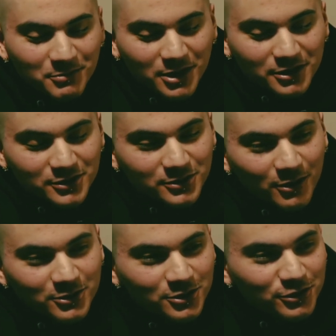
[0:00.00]
like being a
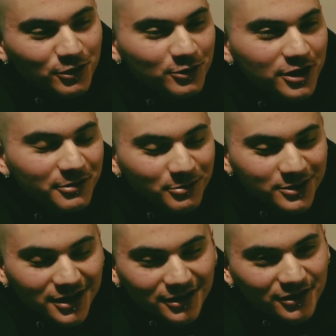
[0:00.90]
soldier, you know? You gotta
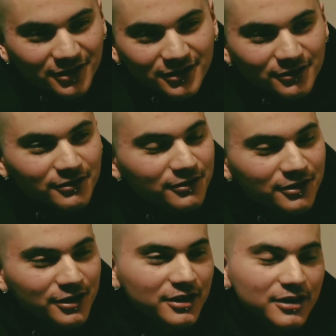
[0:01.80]
protect the hood, you
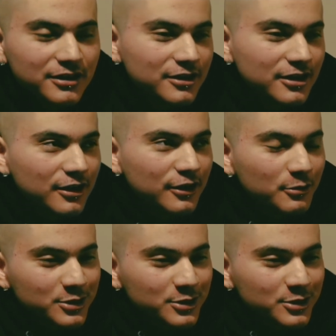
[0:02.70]
know?